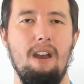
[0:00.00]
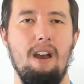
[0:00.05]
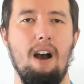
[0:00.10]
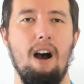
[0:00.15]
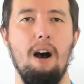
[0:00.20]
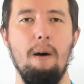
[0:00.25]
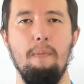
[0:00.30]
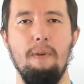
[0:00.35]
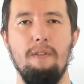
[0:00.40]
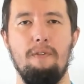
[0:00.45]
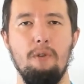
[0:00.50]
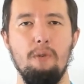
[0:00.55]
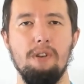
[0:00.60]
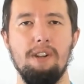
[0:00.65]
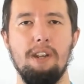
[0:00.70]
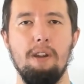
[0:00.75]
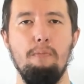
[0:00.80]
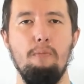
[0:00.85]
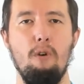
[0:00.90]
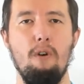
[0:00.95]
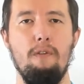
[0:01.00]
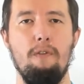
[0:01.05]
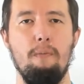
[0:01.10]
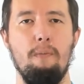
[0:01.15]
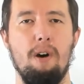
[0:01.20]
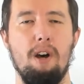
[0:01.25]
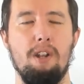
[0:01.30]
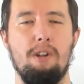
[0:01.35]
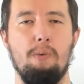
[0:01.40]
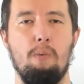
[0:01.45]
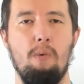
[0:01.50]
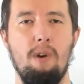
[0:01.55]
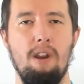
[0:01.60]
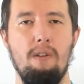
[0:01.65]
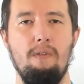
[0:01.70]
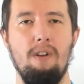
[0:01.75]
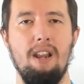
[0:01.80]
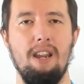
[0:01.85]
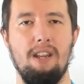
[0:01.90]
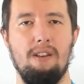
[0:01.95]
If you want to see more from us, we
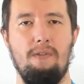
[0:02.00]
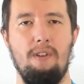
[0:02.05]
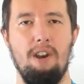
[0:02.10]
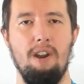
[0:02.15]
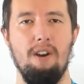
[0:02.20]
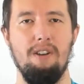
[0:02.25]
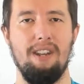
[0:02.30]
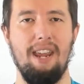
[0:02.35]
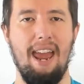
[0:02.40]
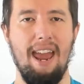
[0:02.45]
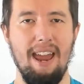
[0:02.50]
release videos